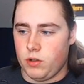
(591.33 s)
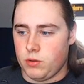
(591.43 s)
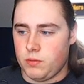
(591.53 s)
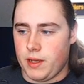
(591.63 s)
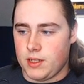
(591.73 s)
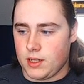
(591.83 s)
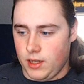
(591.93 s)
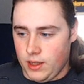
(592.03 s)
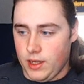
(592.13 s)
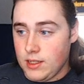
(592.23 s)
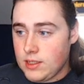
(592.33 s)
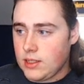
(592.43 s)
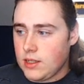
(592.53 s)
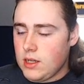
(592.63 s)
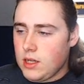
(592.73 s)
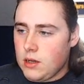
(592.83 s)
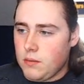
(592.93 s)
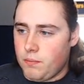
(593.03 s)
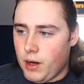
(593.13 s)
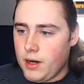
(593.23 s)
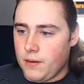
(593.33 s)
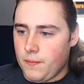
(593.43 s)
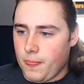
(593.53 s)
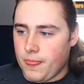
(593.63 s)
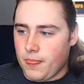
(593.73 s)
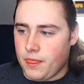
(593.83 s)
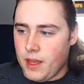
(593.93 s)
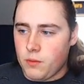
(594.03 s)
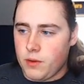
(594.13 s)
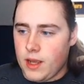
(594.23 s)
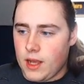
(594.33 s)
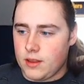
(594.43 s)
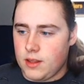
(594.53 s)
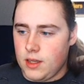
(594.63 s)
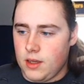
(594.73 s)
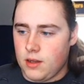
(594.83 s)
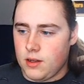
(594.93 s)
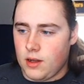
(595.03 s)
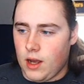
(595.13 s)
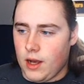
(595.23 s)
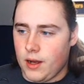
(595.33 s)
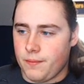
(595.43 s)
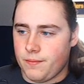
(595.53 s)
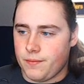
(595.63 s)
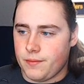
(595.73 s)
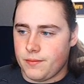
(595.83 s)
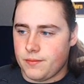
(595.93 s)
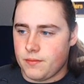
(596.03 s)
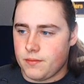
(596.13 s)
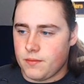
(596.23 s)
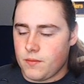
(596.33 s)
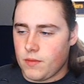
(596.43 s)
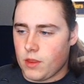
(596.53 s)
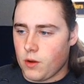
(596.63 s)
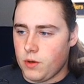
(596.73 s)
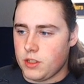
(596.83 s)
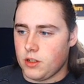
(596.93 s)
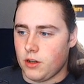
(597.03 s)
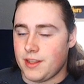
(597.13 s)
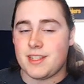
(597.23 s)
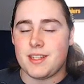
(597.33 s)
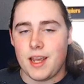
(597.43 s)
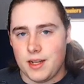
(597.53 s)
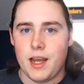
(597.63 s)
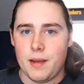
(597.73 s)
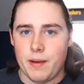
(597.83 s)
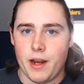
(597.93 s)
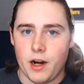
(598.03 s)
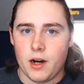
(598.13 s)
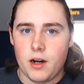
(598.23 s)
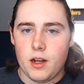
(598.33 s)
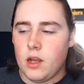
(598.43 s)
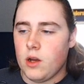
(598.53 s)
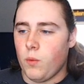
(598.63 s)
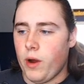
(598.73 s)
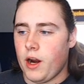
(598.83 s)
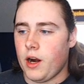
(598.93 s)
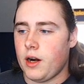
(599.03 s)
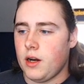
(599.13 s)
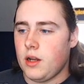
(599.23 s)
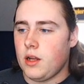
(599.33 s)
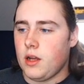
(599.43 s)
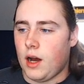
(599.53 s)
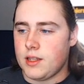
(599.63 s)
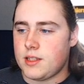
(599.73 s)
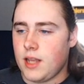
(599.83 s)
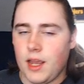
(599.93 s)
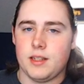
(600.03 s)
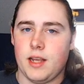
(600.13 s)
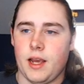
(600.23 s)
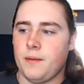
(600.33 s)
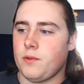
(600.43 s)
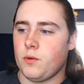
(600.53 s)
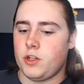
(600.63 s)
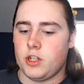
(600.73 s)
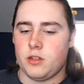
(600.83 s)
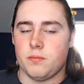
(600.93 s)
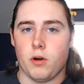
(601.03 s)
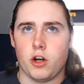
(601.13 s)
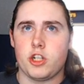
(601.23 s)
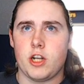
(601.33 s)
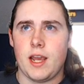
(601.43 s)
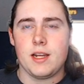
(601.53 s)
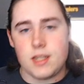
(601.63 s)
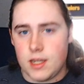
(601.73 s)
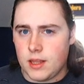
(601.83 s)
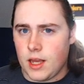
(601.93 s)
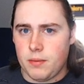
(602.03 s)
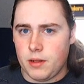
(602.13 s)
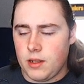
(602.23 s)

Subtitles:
which was basically this. But then we got the what is it called? The Saiyan Day banner. where on Saiyan Day, which is March 18th, I